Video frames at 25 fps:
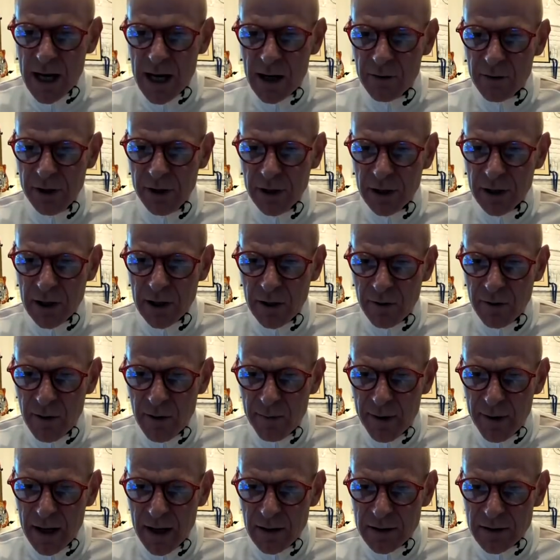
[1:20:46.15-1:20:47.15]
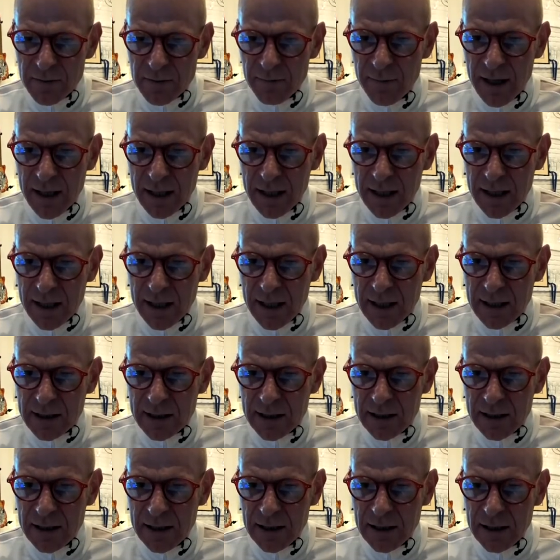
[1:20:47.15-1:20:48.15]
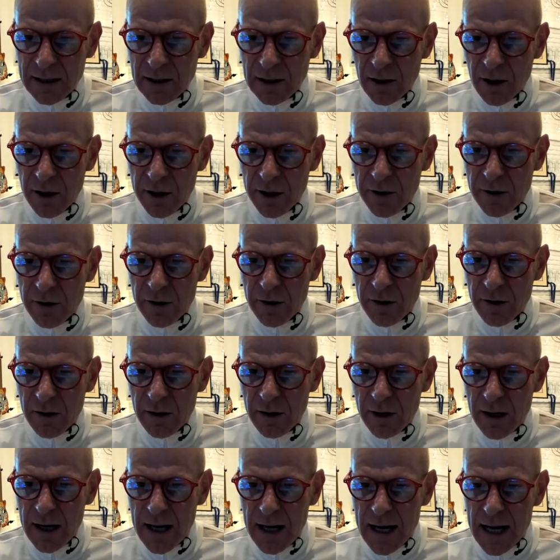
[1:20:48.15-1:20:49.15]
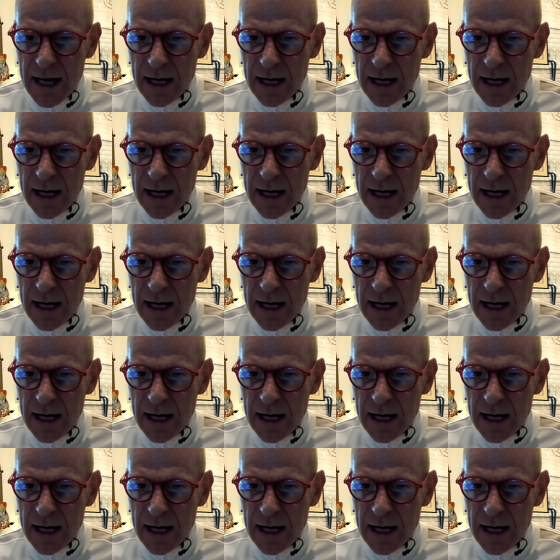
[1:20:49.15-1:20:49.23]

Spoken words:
How do you go about making the other